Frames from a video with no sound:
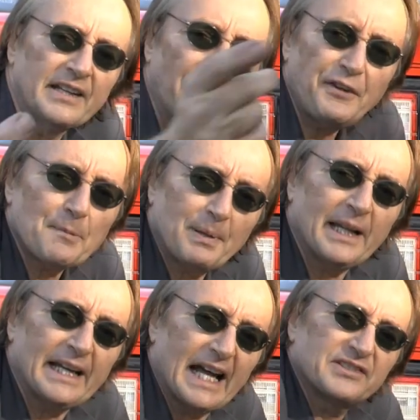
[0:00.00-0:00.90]
Now, if you're
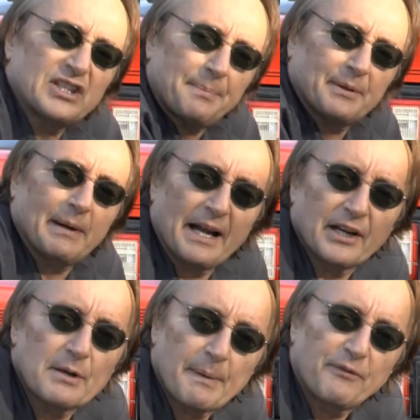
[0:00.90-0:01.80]
planning on zipping
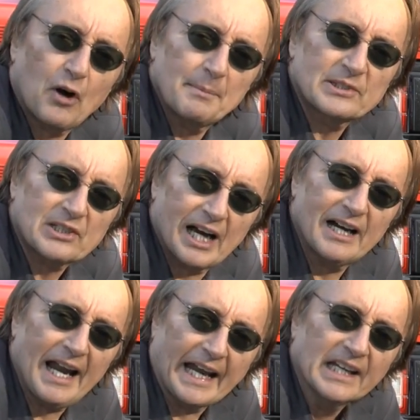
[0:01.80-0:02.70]
around in a performance
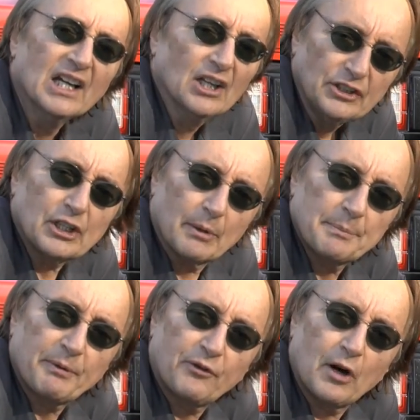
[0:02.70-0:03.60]
car, hey, you
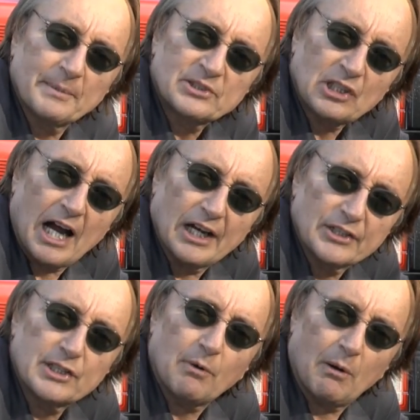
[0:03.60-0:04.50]
want performance
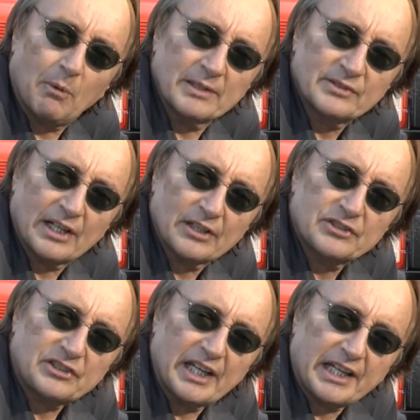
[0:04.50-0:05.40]
tires. You want ones that are
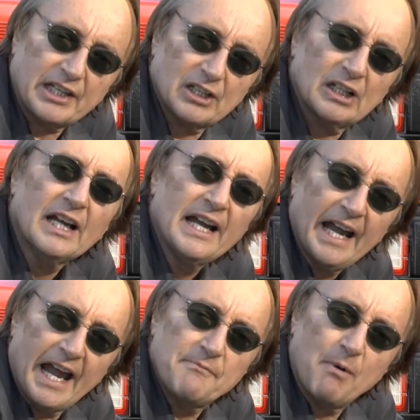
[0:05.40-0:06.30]
stickier,
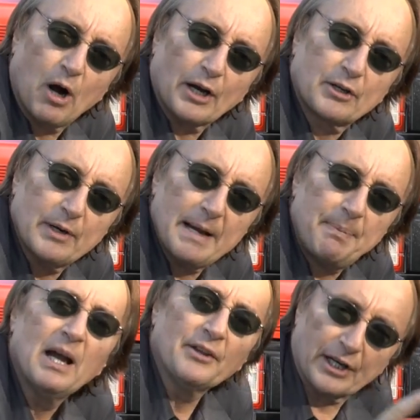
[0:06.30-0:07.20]
have more
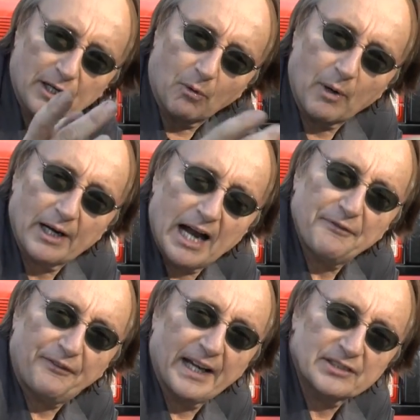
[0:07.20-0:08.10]
grip, they're going to wear
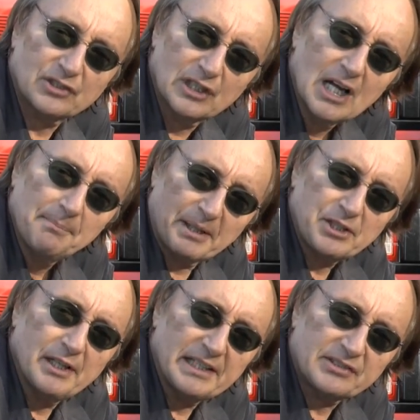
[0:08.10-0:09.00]
out faster, but
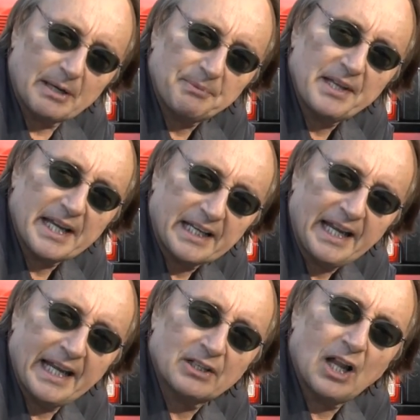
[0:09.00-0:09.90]
you need something that can
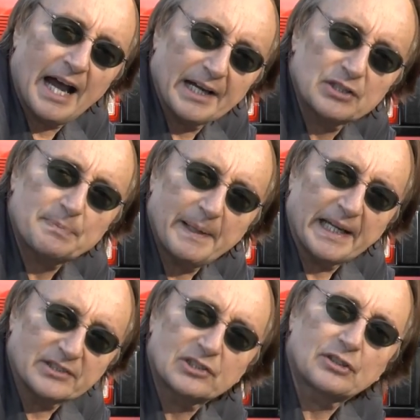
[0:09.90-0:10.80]
handle higher
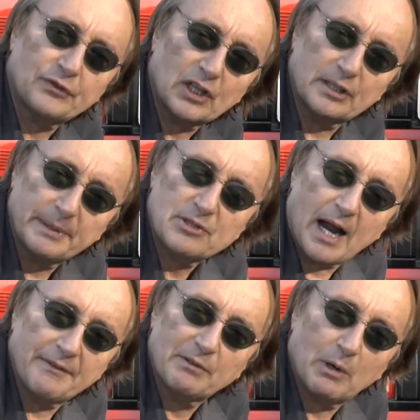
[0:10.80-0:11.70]
speeds because if you're going to be
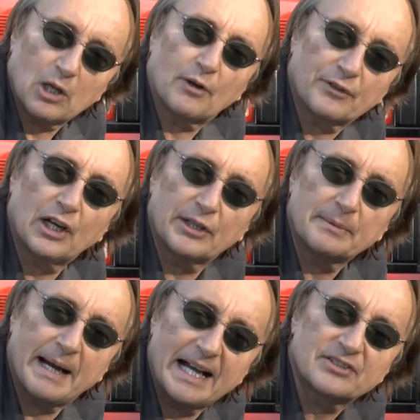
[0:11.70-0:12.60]
driving well over
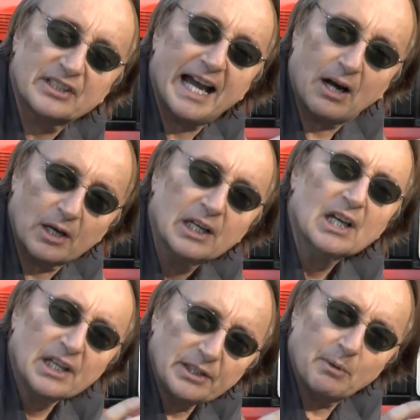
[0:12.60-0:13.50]
100 miles an hour,
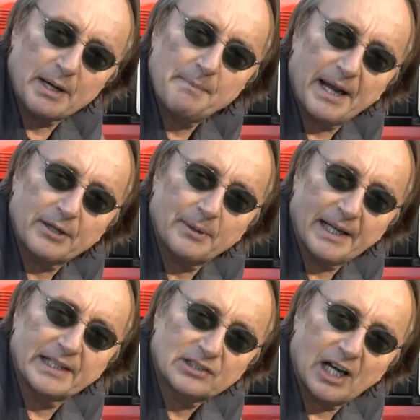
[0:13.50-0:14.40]
you want a better
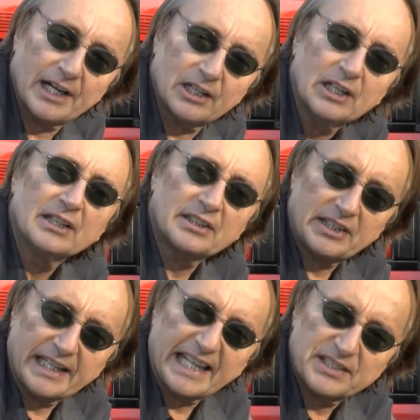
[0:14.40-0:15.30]
rated tire to
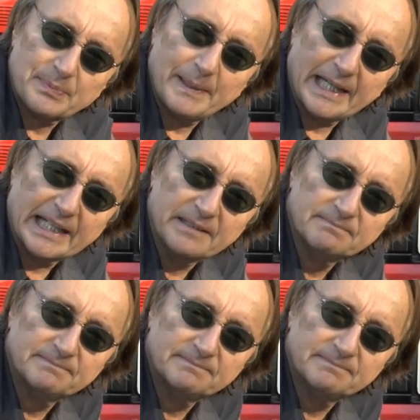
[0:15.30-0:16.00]
take that speed.